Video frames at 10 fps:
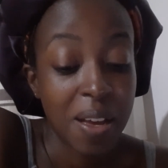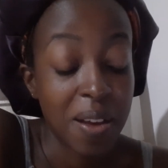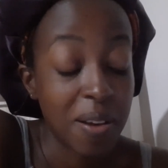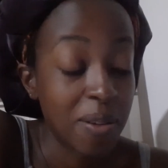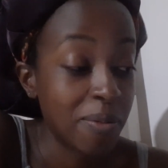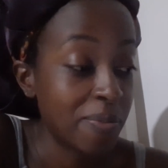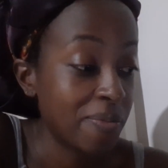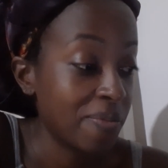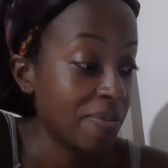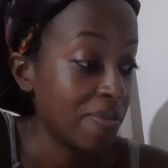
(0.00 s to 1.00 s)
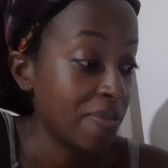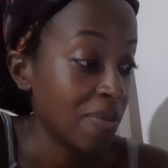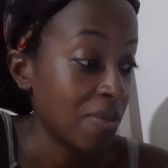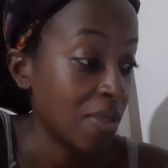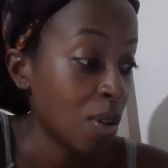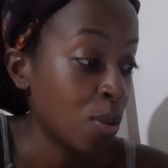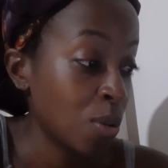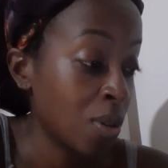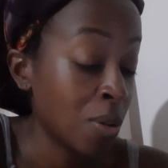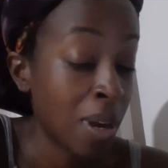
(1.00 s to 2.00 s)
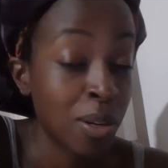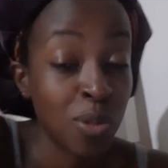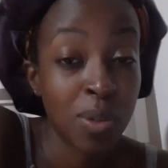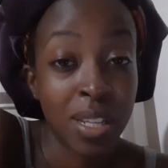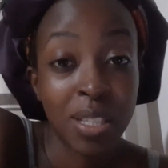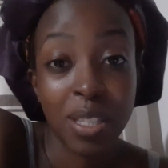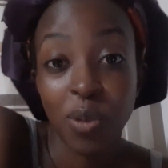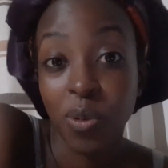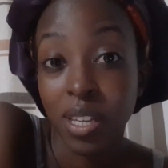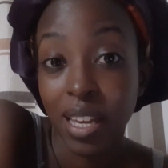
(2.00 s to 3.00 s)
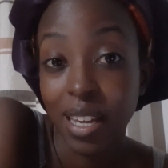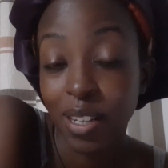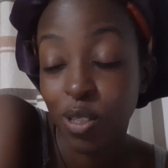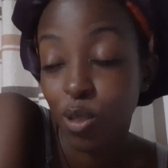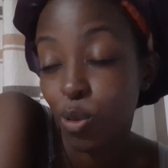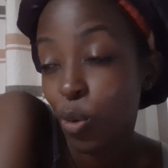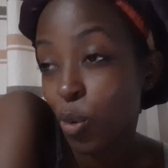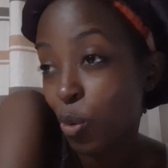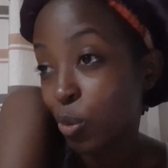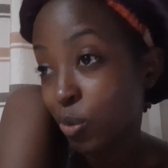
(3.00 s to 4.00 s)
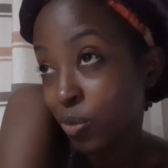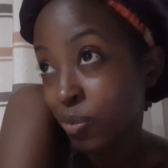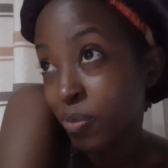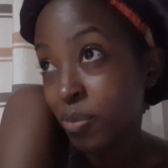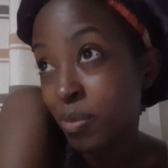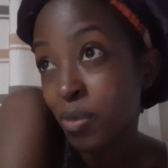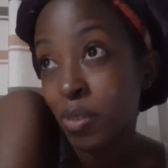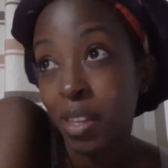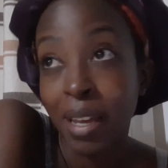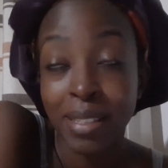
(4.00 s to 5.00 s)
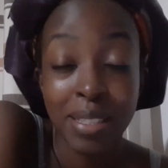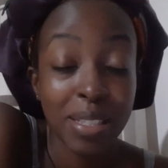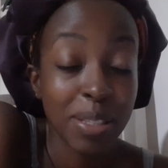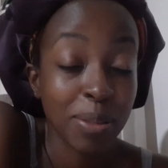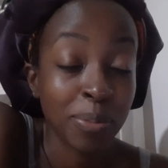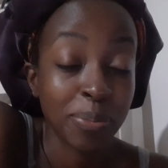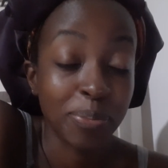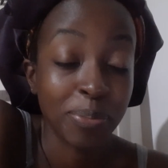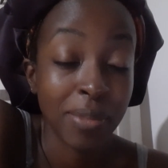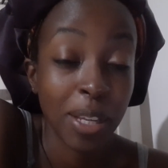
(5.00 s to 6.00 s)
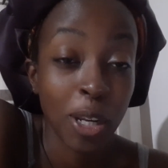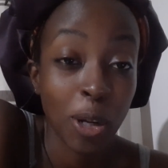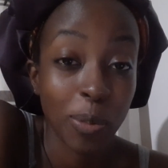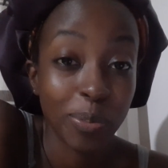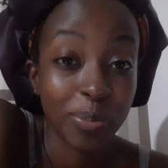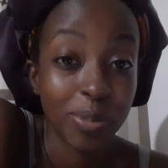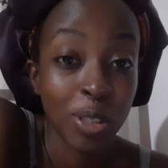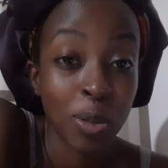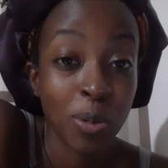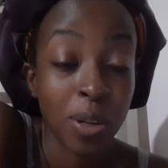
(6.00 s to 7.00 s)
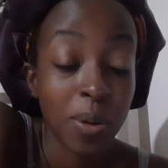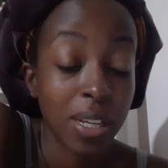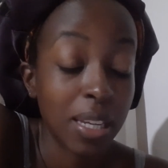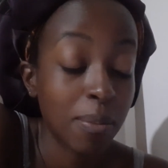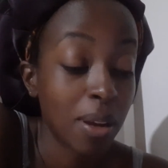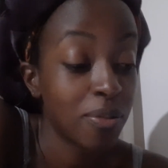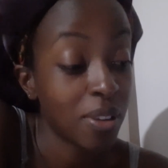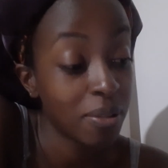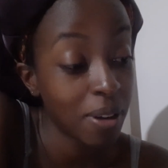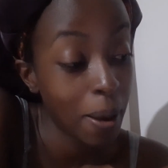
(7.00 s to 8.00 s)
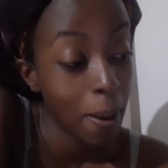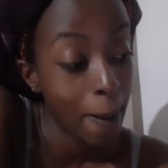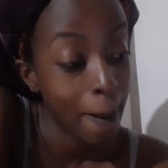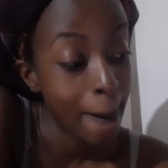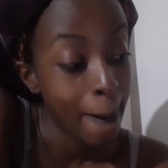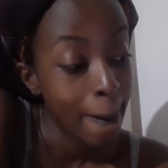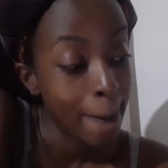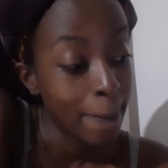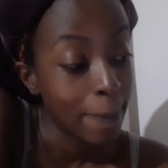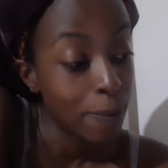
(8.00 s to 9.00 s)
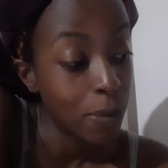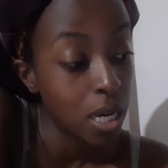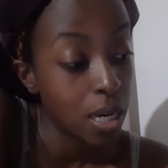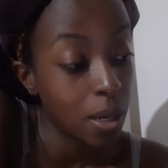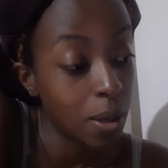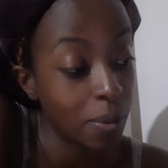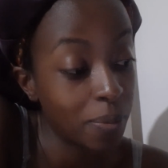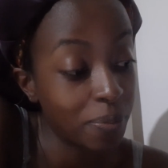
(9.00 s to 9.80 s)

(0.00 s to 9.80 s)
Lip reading: Also, it occurred to me that it's the weekend, so that's, you know, it's not really working in my favor, but I